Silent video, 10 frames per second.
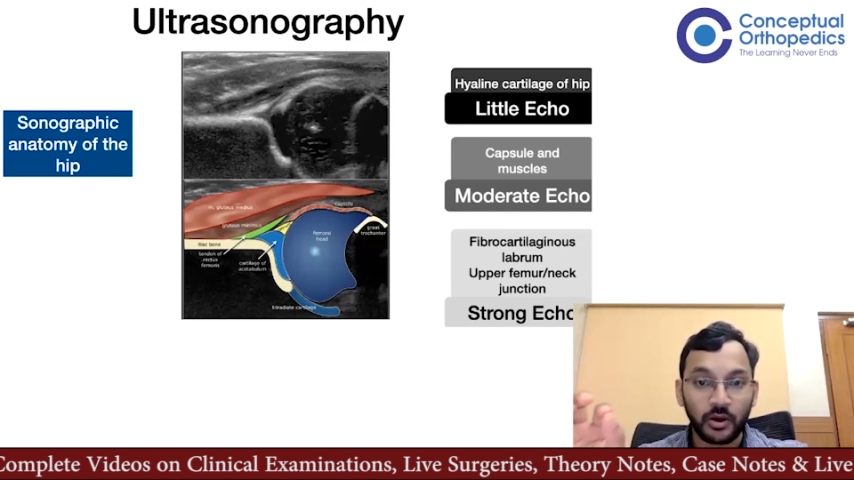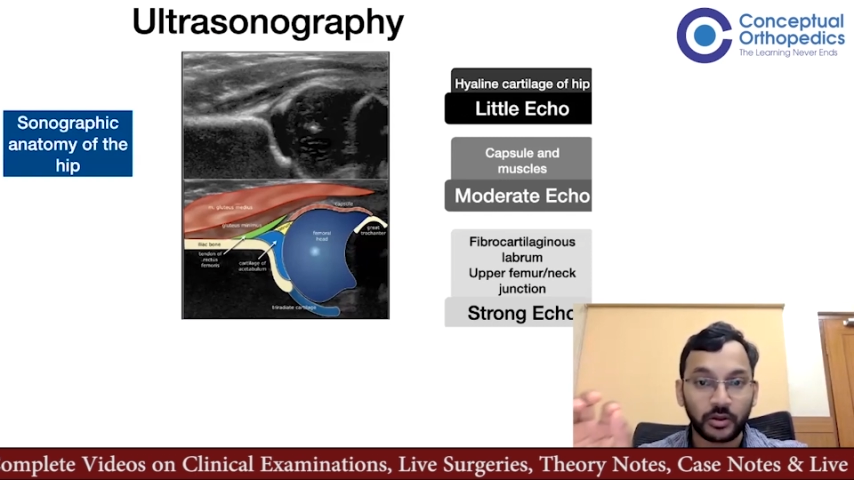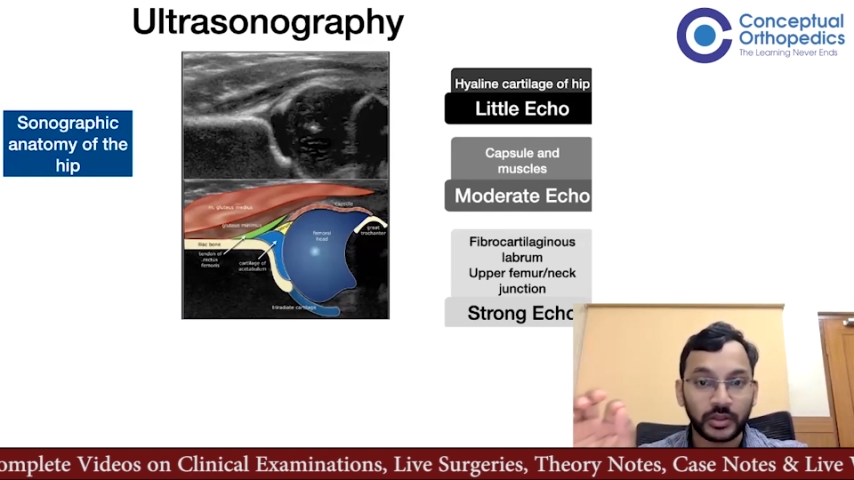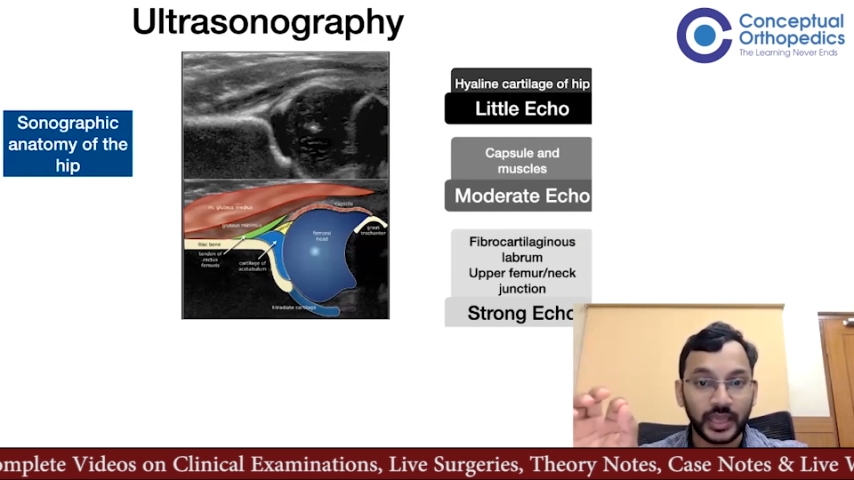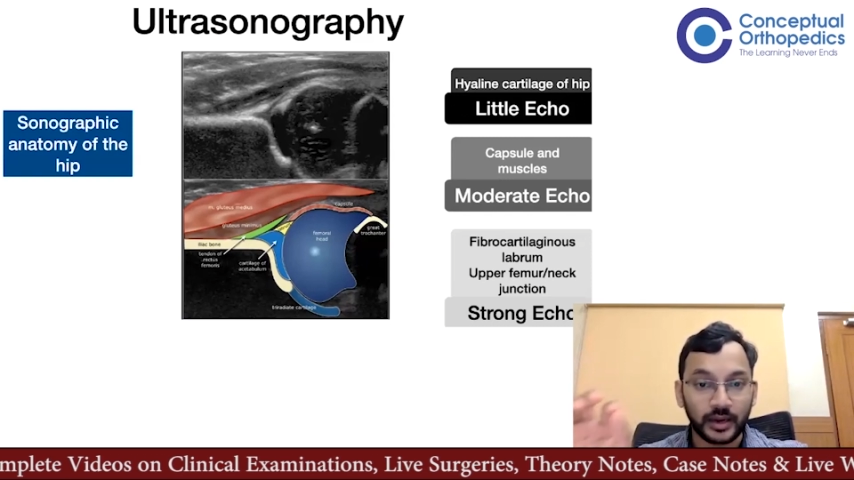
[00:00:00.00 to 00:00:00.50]

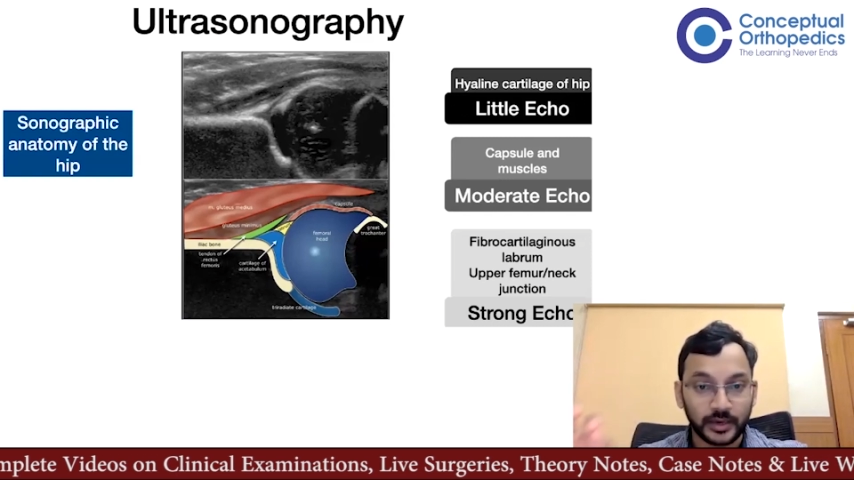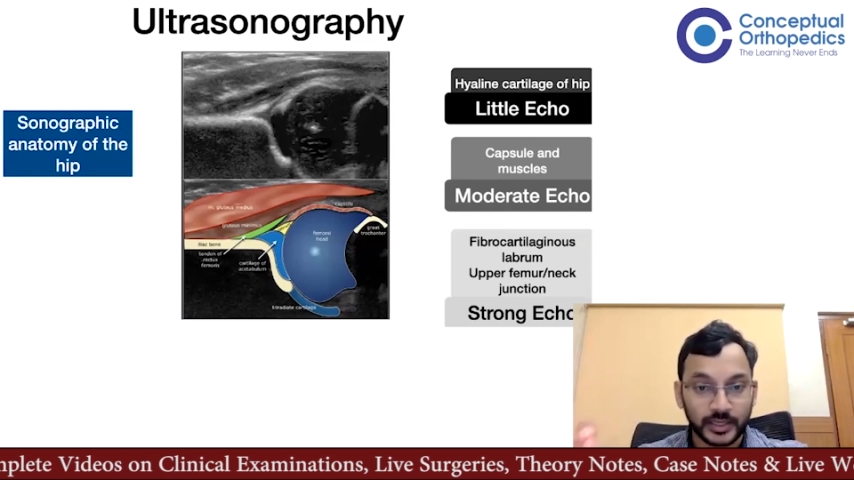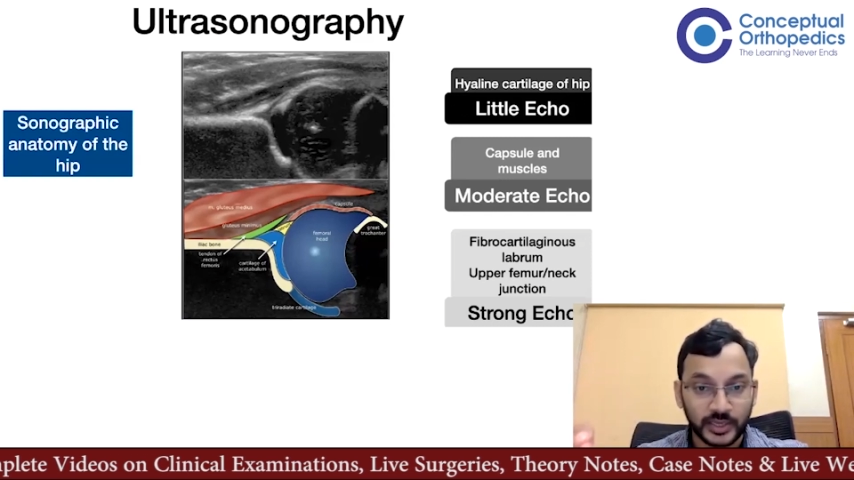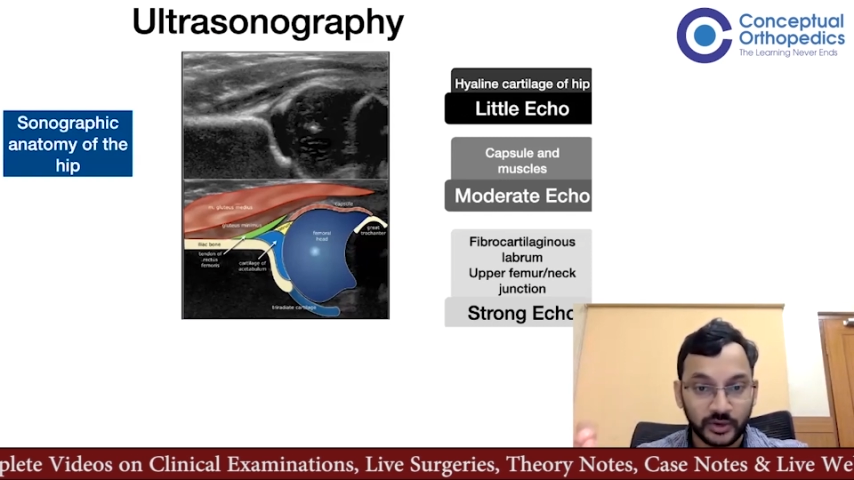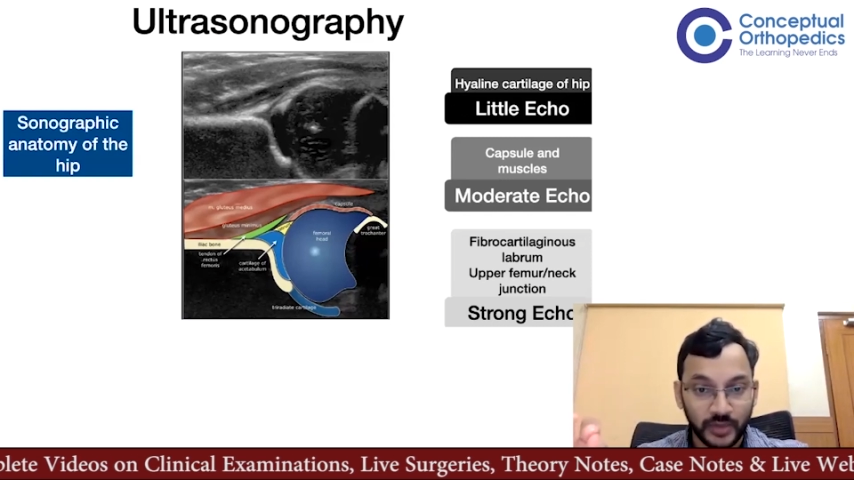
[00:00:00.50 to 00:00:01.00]
on the
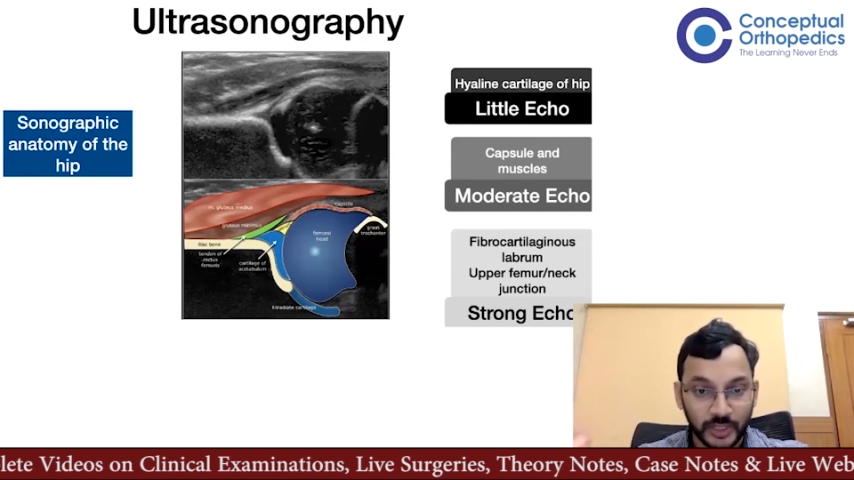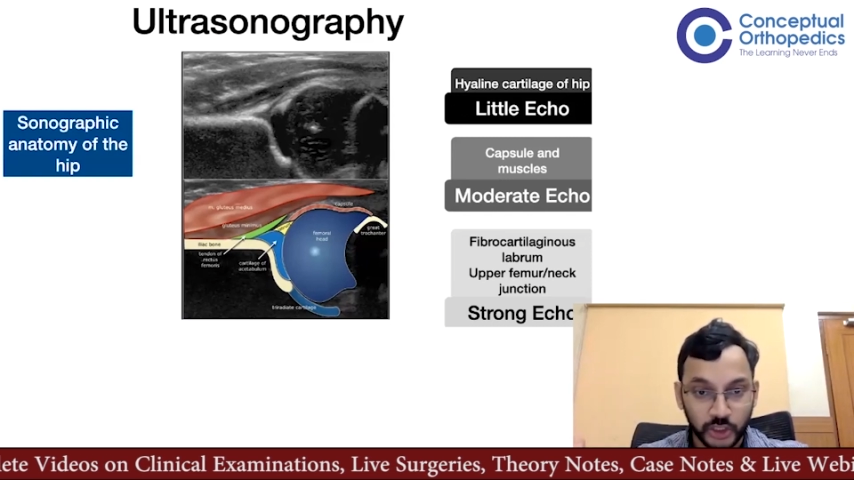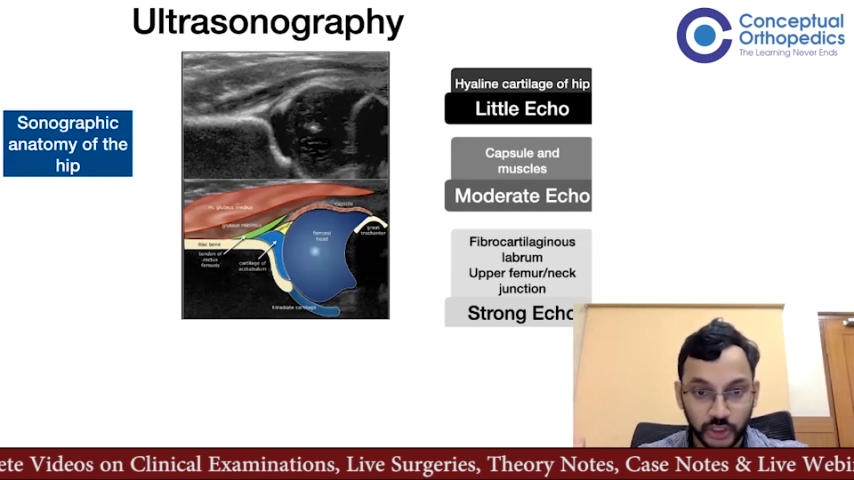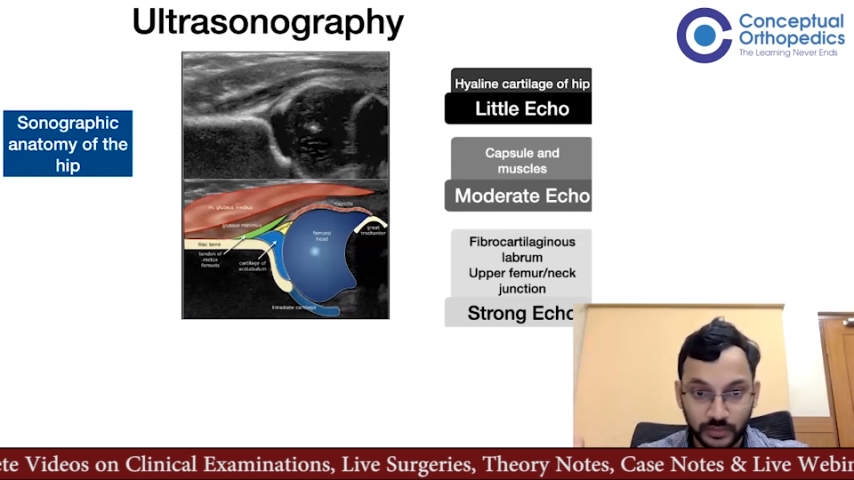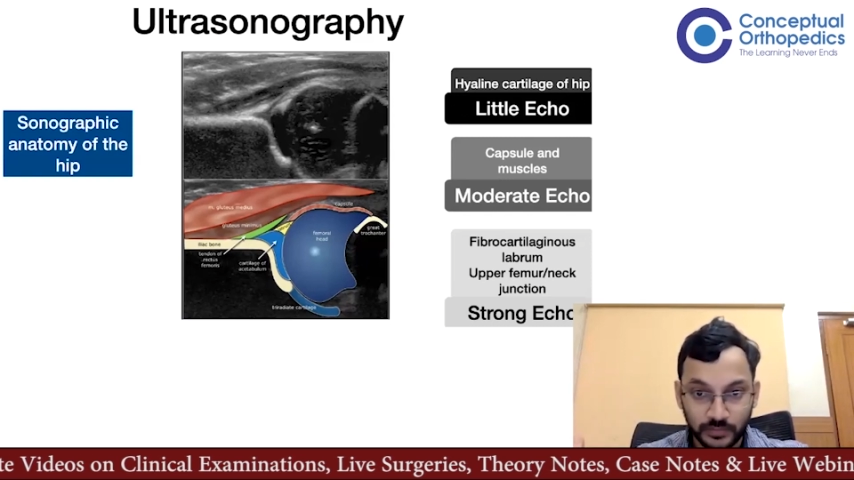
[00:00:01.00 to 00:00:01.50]
ultrasound
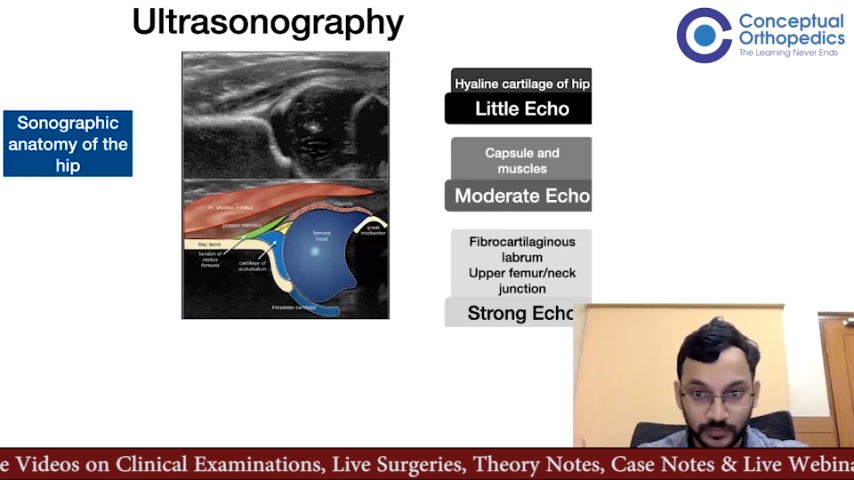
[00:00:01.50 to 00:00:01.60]
image.